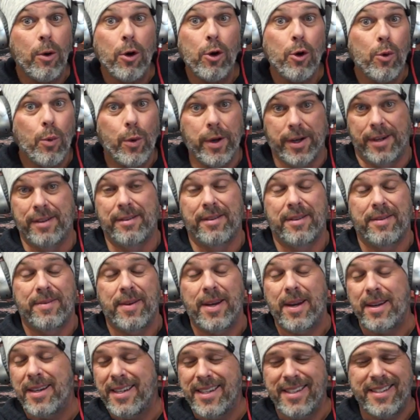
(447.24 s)
Who wouldn't?
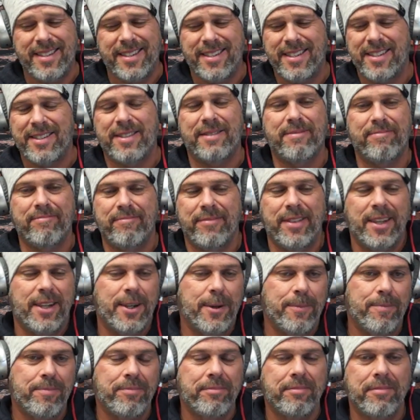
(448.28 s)
It's just,
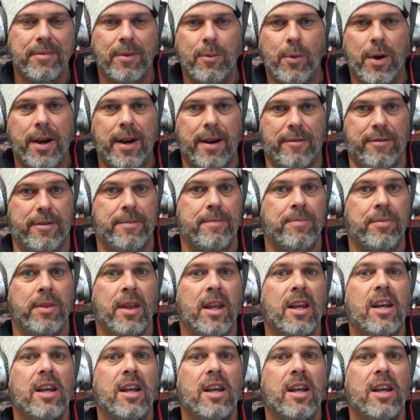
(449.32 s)
whatever.